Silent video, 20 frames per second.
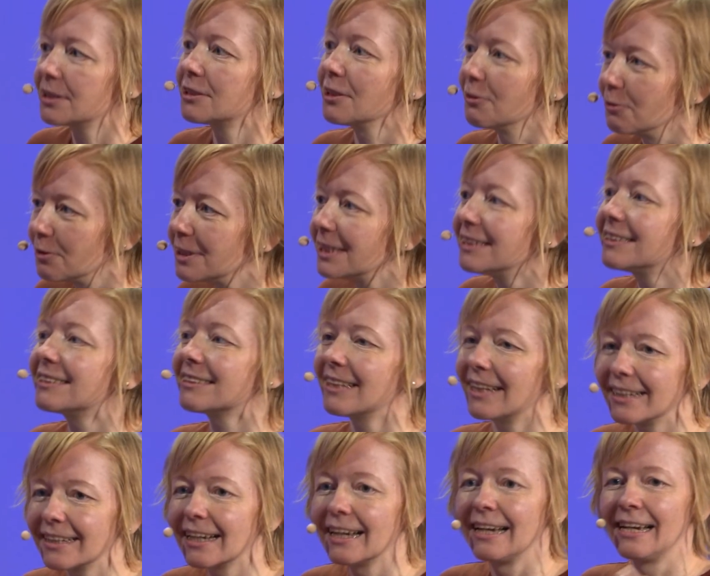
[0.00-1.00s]
So it's
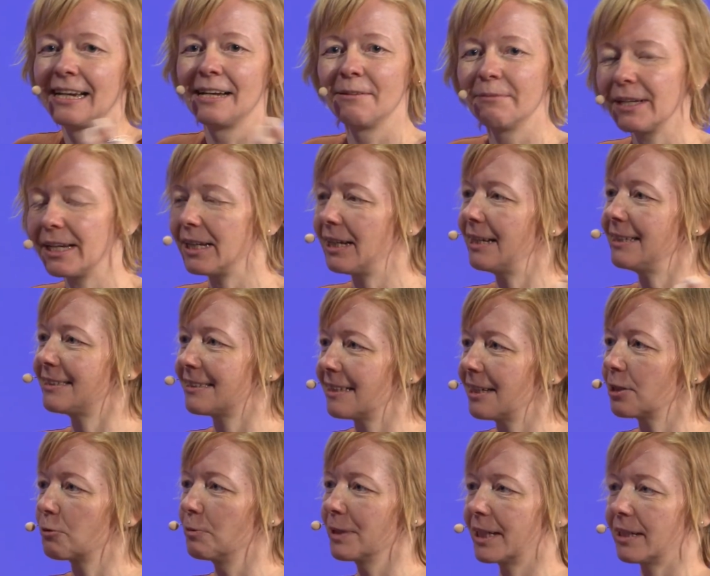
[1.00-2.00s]
like, it's
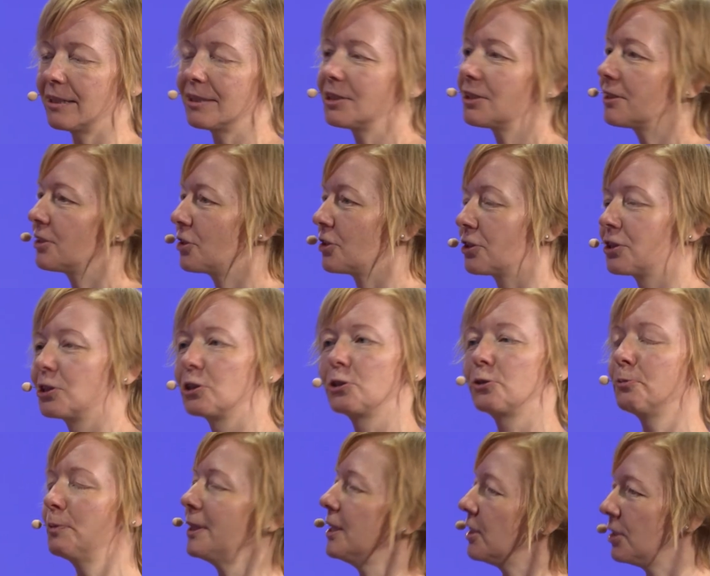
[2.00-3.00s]
like we can't just
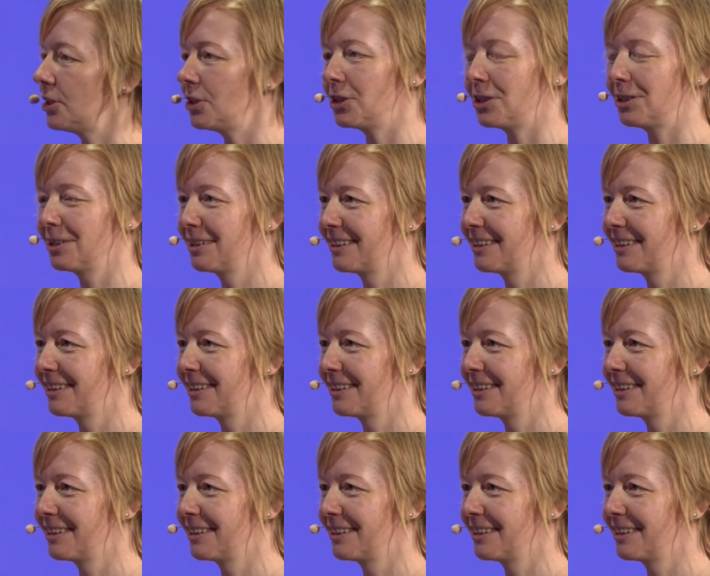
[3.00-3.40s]
switch